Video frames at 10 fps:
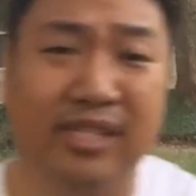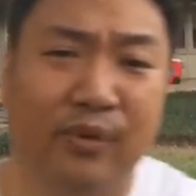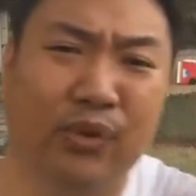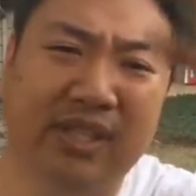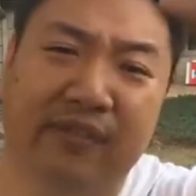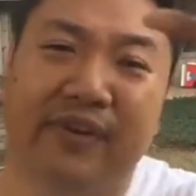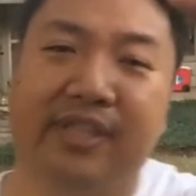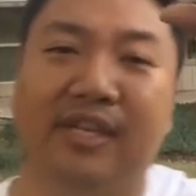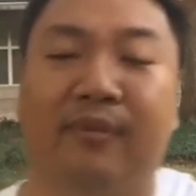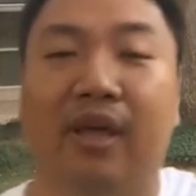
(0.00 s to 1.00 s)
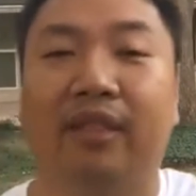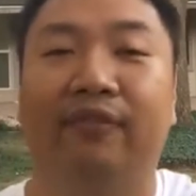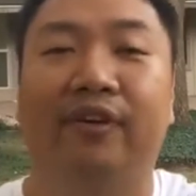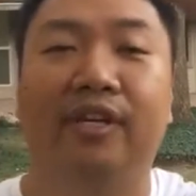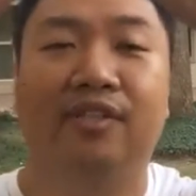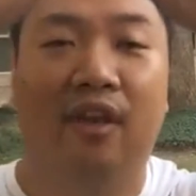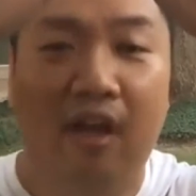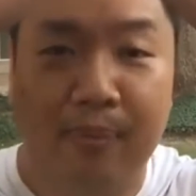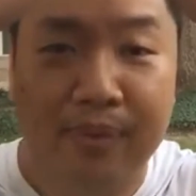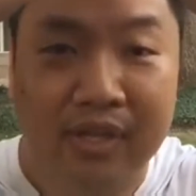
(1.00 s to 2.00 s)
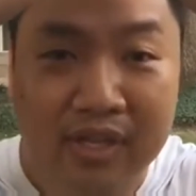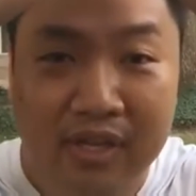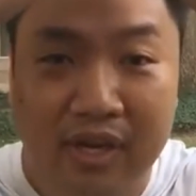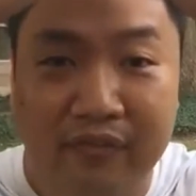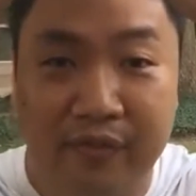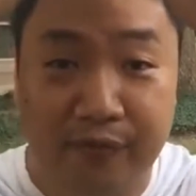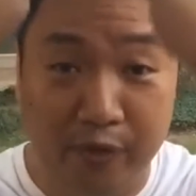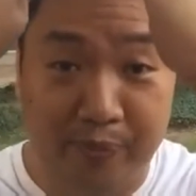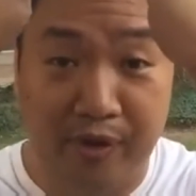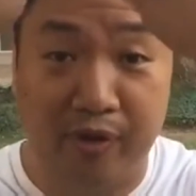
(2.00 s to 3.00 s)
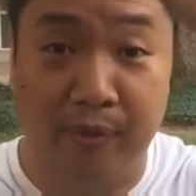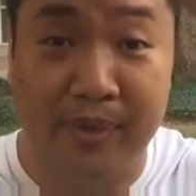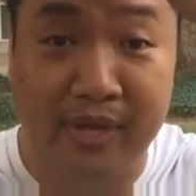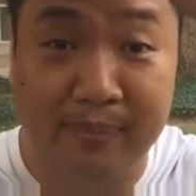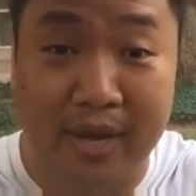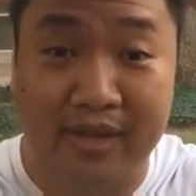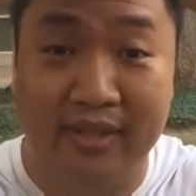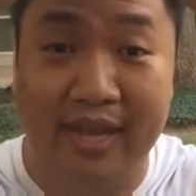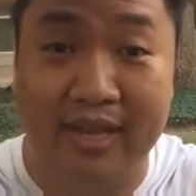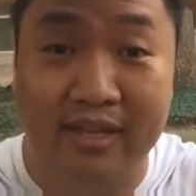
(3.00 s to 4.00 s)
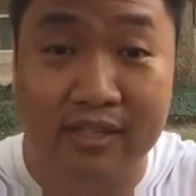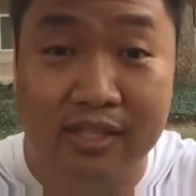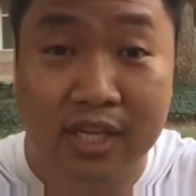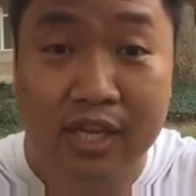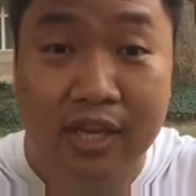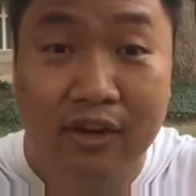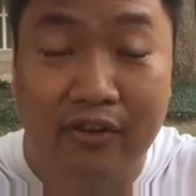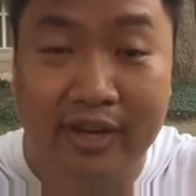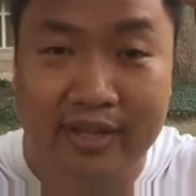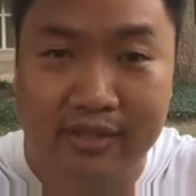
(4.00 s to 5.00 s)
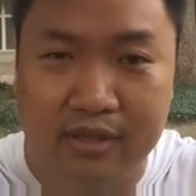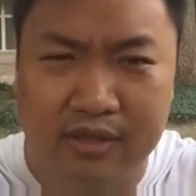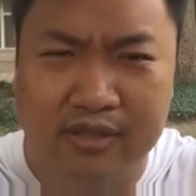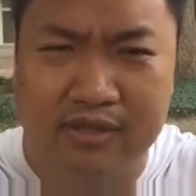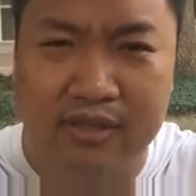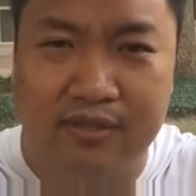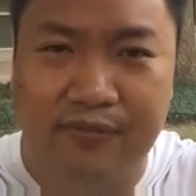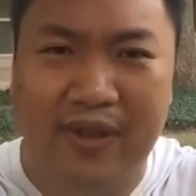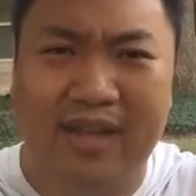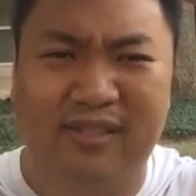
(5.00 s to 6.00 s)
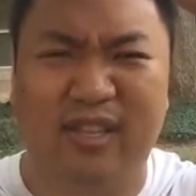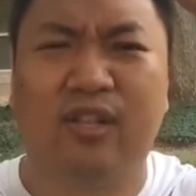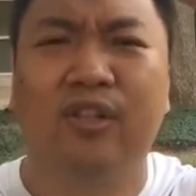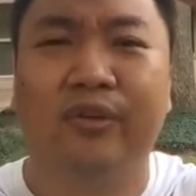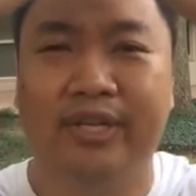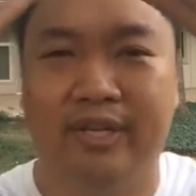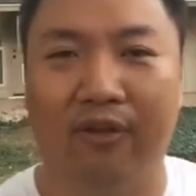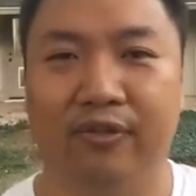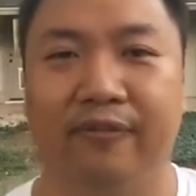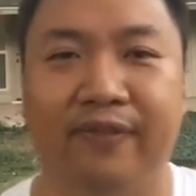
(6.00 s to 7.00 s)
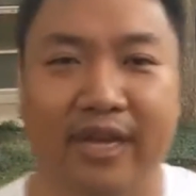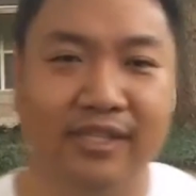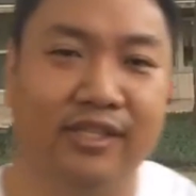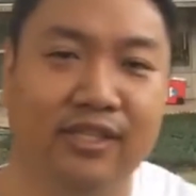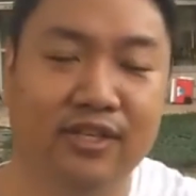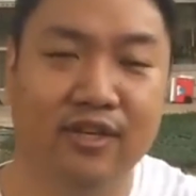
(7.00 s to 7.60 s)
And what's at the very top? At the very top of the food pyramid back in the 80s, right, is fats, including healthy fats.